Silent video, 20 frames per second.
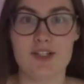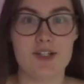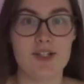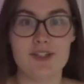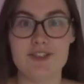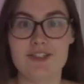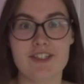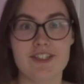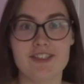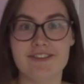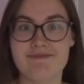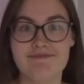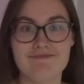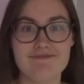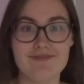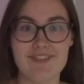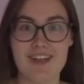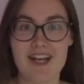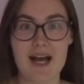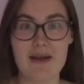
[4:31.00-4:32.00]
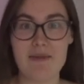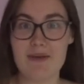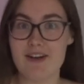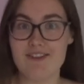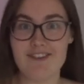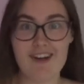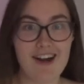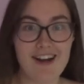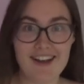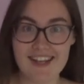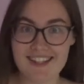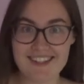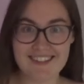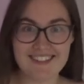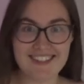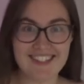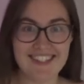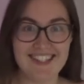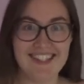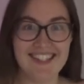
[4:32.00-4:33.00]
good. Am I
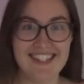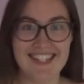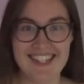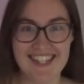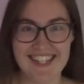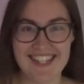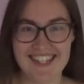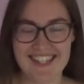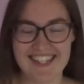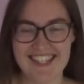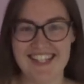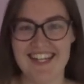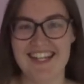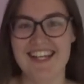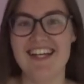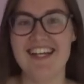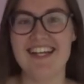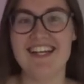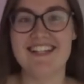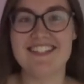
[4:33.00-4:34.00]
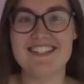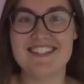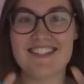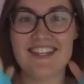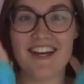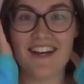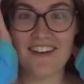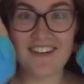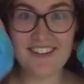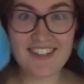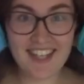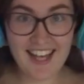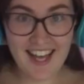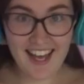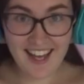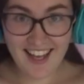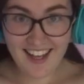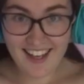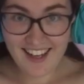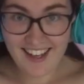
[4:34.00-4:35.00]
right? So
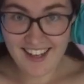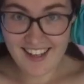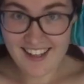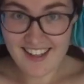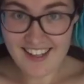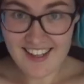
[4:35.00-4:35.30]
yeah,